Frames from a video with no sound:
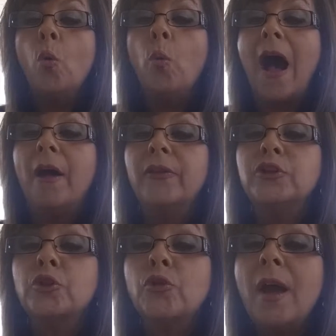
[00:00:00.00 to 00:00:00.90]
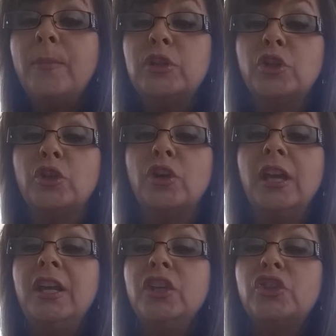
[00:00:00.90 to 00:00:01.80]
while the
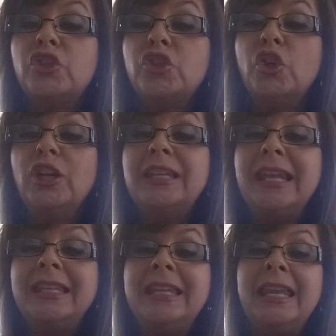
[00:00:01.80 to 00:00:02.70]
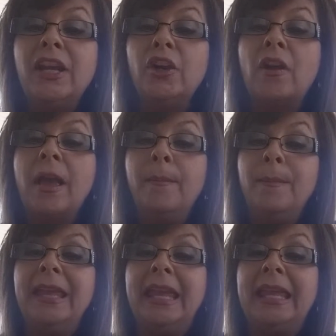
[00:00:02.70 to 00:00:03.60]
trumpeter stood near
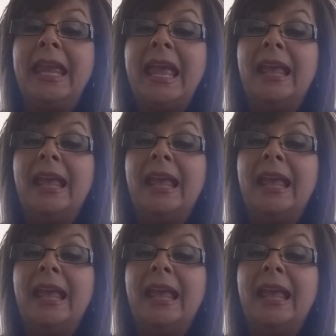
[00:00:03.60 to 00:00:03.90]
me.